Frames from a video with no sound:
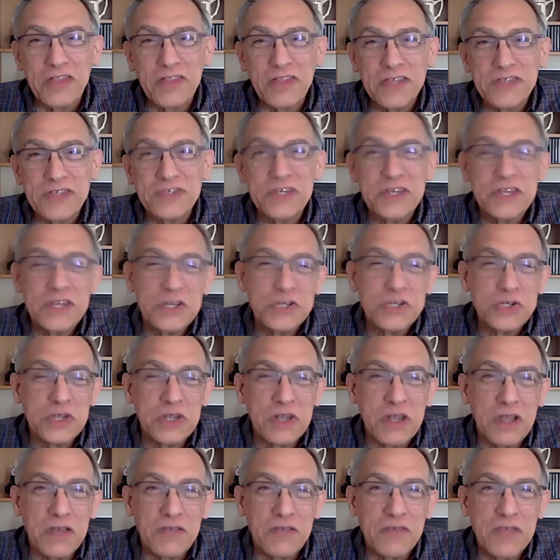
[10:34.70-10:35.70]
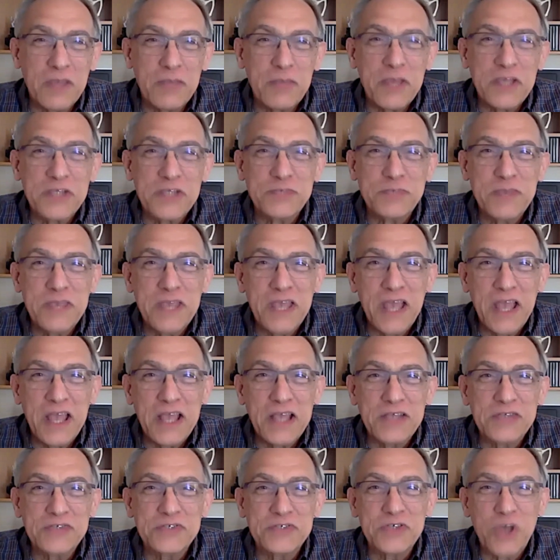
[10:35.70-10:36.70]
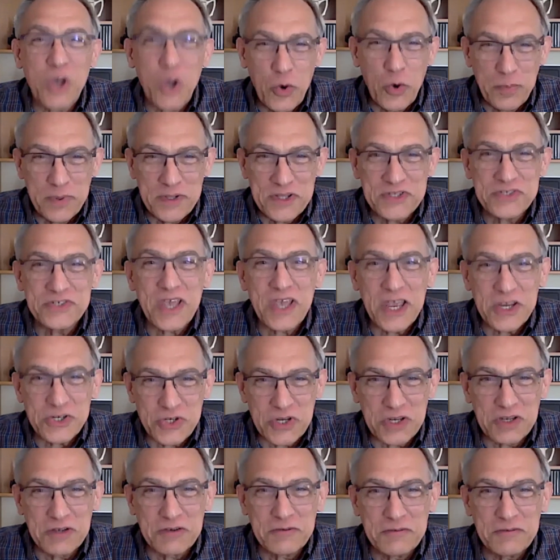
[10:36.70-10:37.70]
this edition of MSBA's Open Session.